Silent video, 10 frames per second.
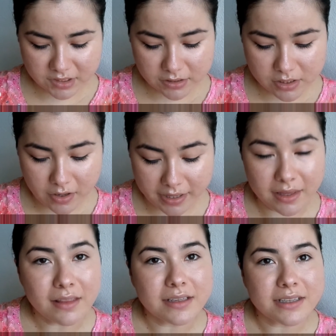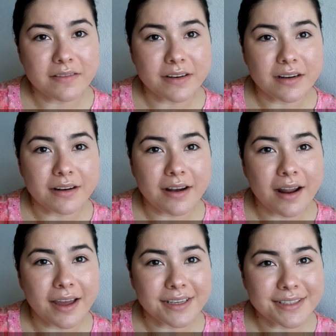So I think that's giving a
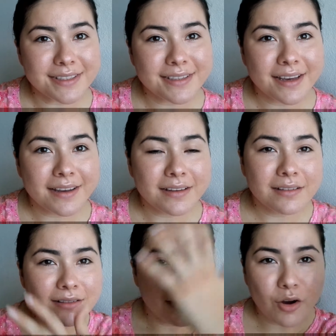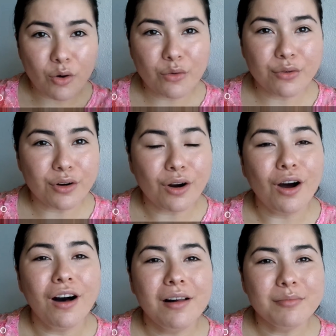nice
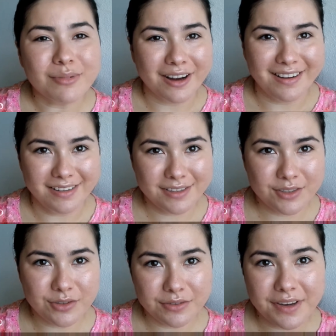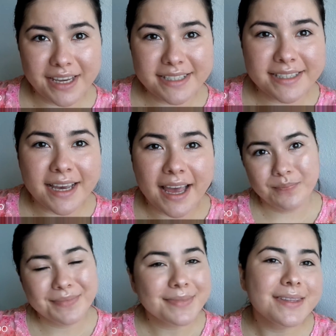overall brightness to the face.
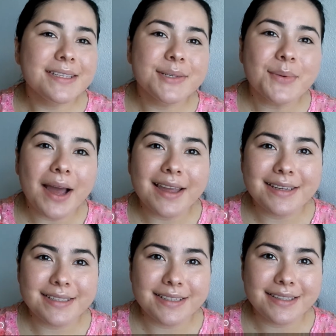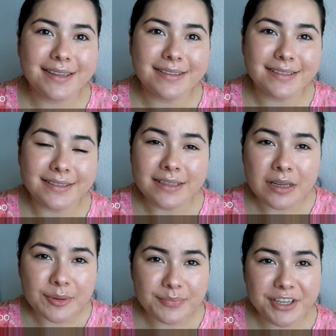This is why I did the
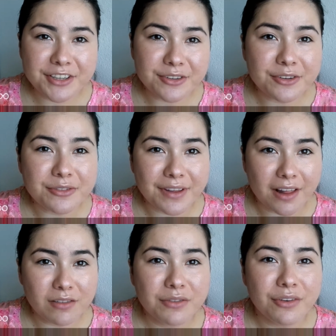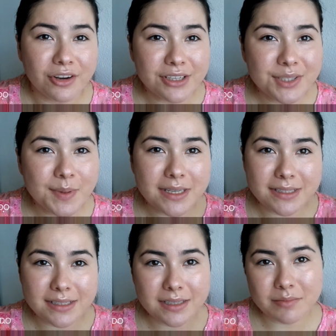mineral veil first, because
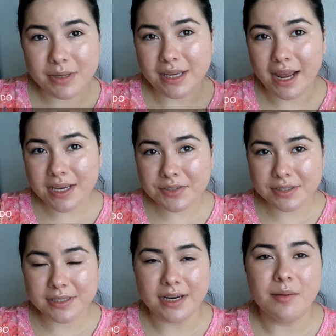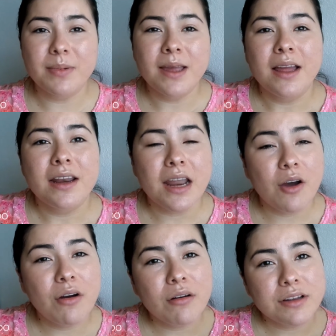this can be an extra step.
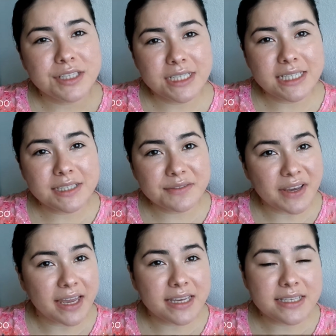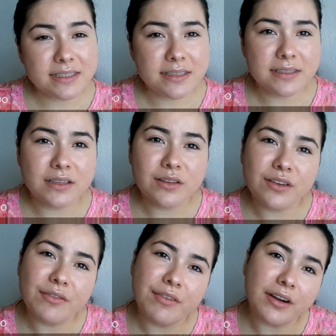Now, Gigi's face doesn't
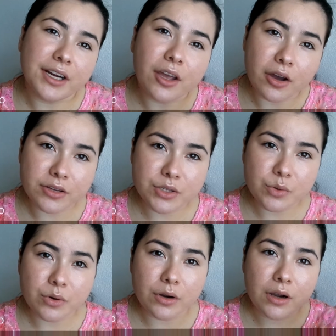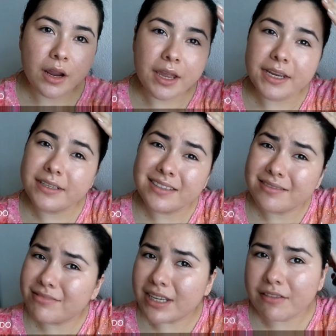look very contour. It
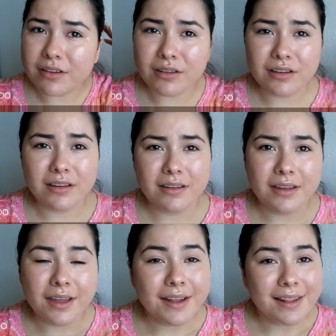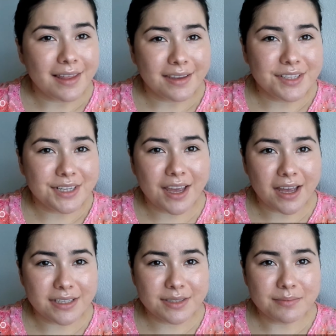doesn't even look like she
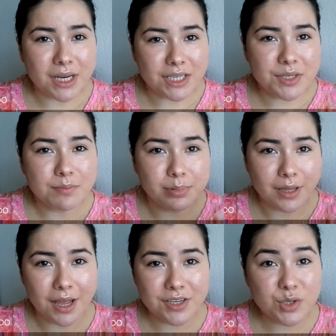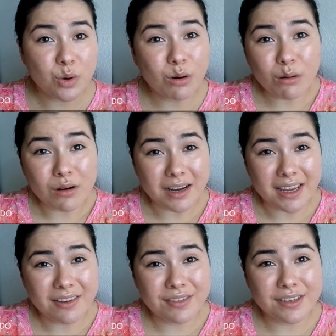has much blush or
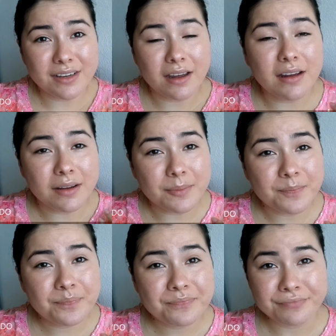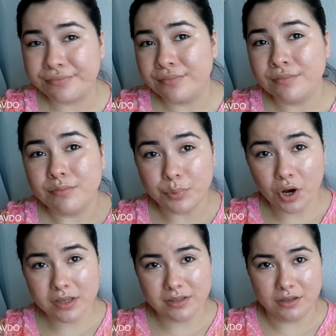even
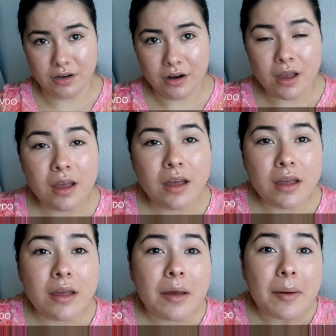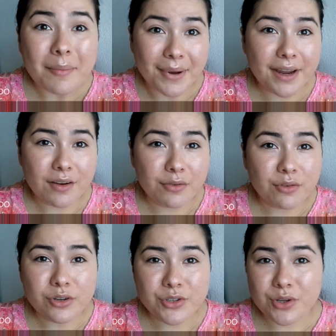bronzer. But of
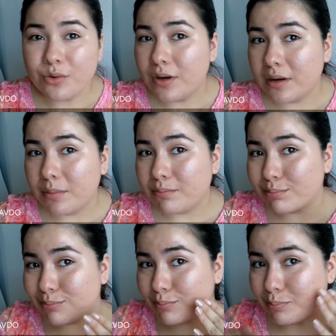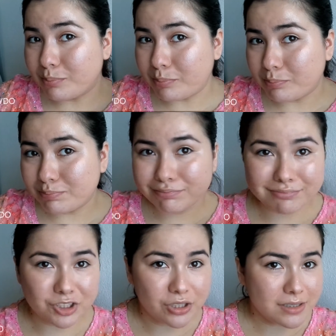course you don't want to
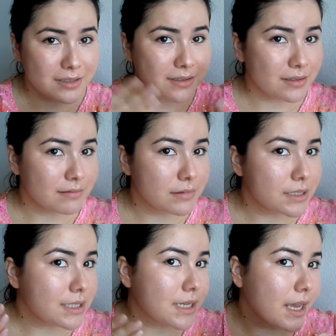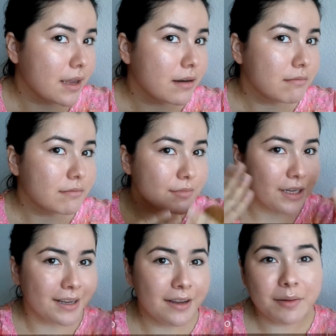just skin,
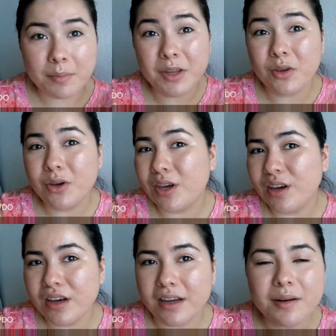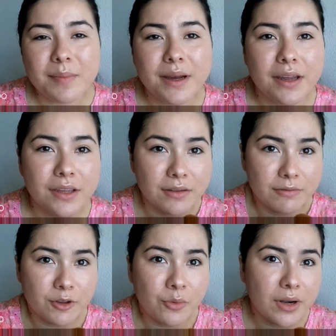I mean you could, but
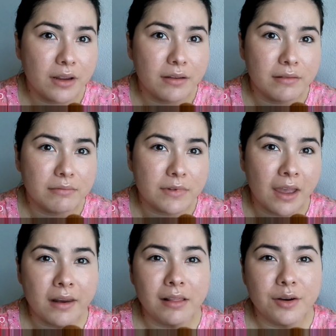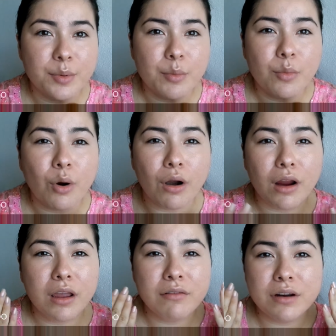you want to add a little bit more,
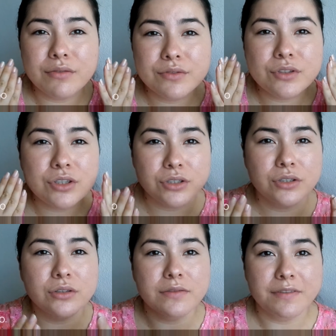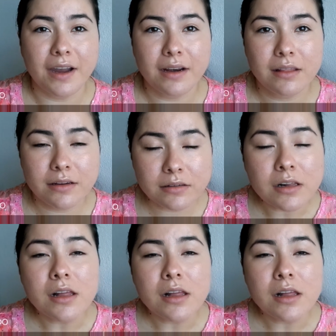even if just to define a little.